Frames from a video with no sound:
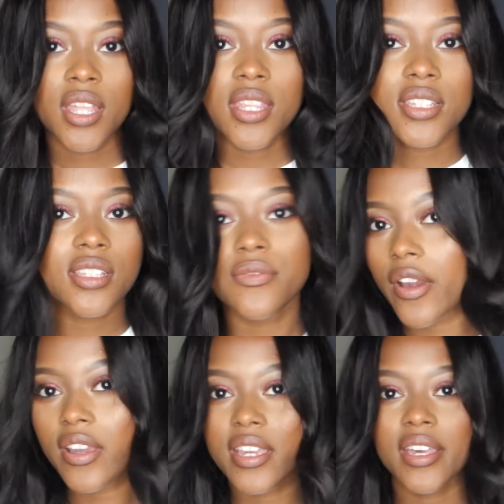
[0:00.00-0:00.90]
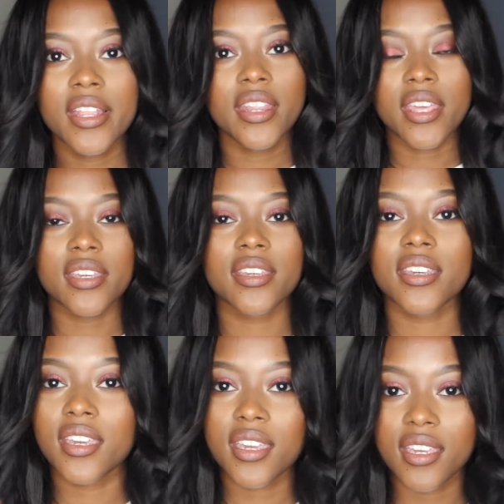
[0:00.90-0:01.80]
This is a very like
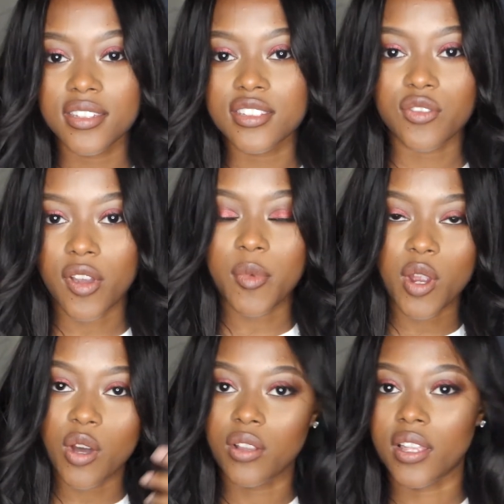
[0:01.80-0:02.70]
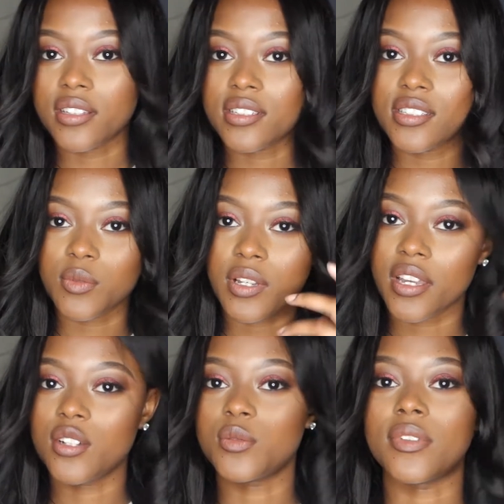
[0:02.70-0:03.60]
Instagram curl. Like, this is what
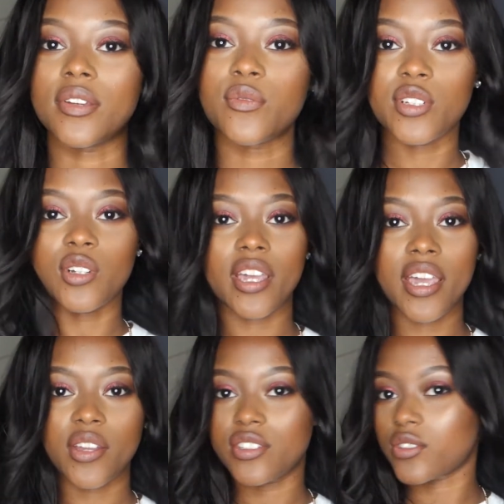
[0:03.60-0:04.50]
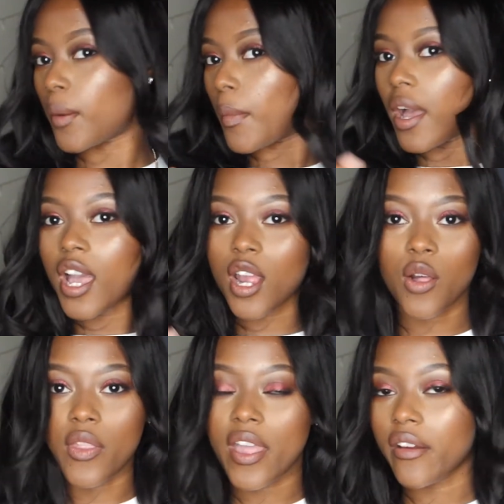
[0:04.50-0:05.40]
girls with like really long hair on Instagram
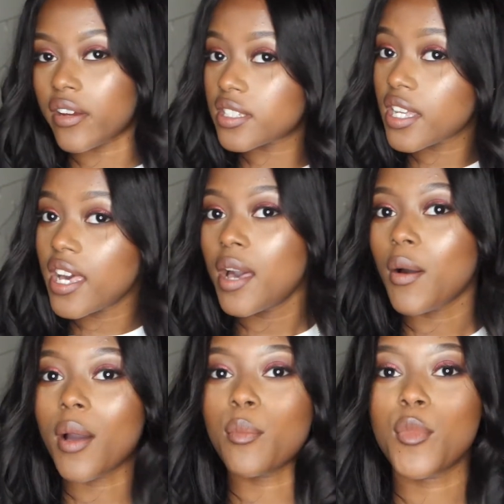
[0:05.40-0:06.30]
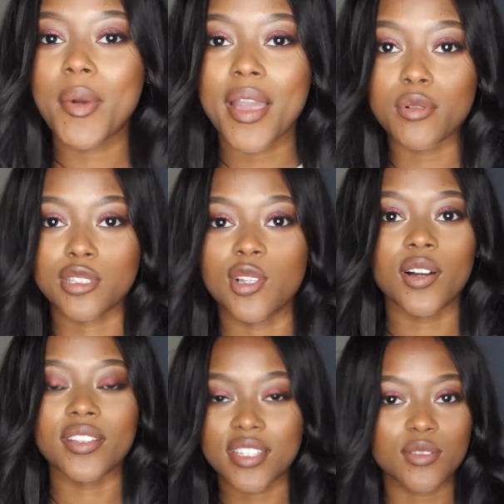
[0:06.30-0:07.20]
curl their hair as. When my hair was
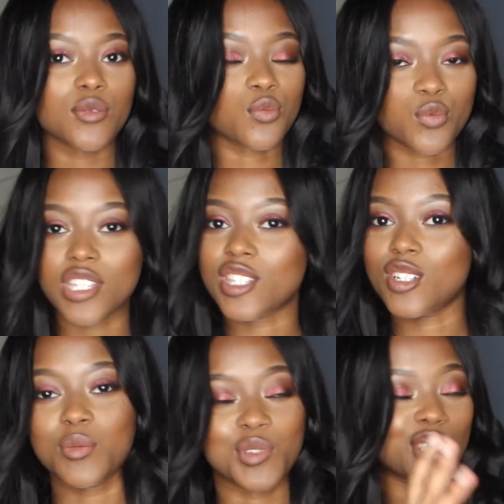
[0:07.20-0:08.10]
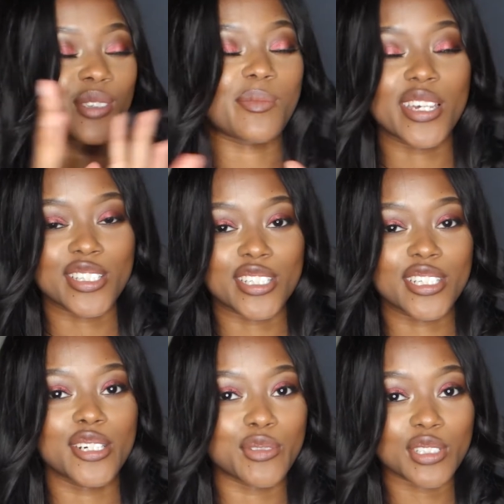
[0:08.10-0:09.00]
long, this look was just amazing.
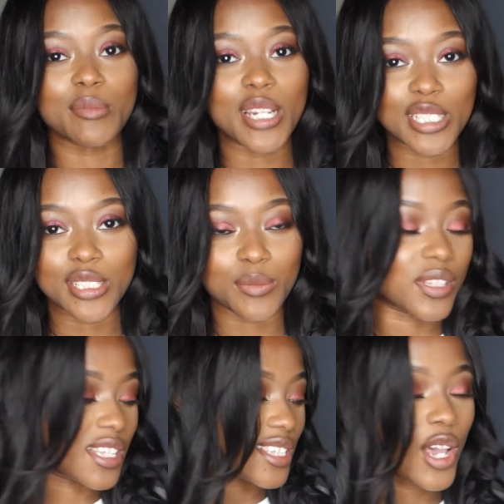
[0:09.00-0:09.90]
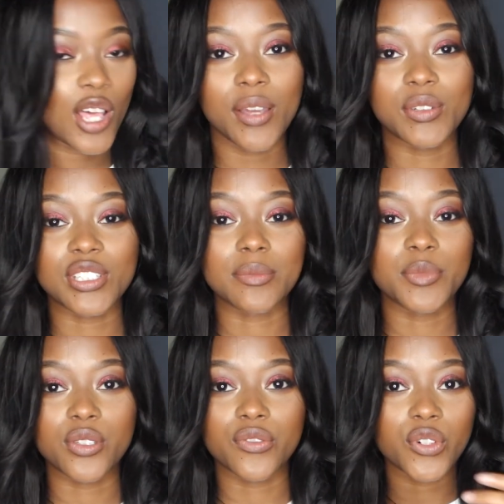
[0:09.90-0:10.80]
It was just amazing. With this colour, it was just
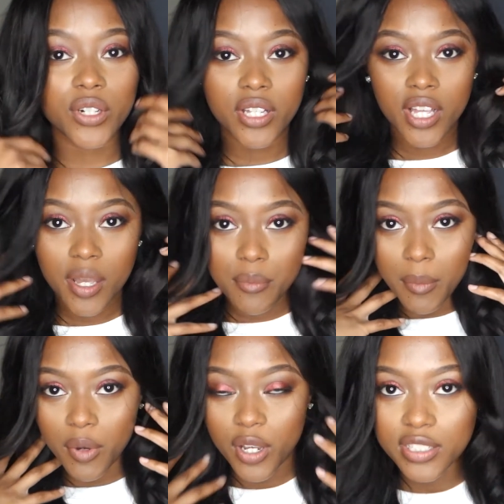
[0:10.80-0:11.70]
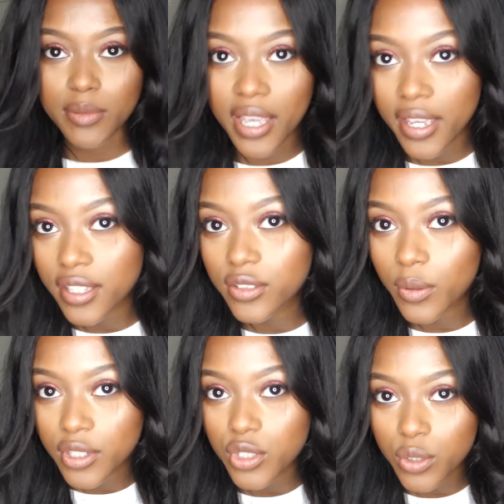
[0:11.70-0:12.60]
beautiful. But because my hair is
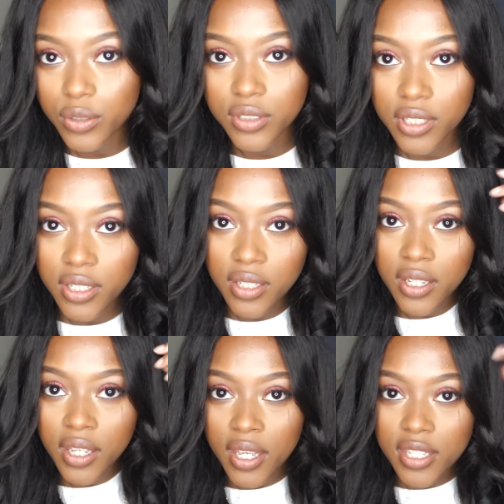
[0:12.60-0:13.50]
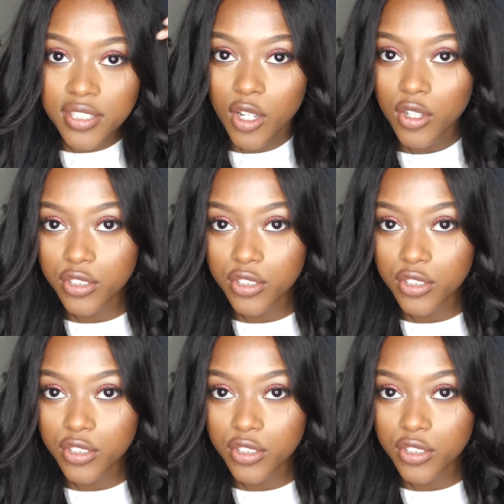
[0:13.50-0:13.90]
quite short, it's not.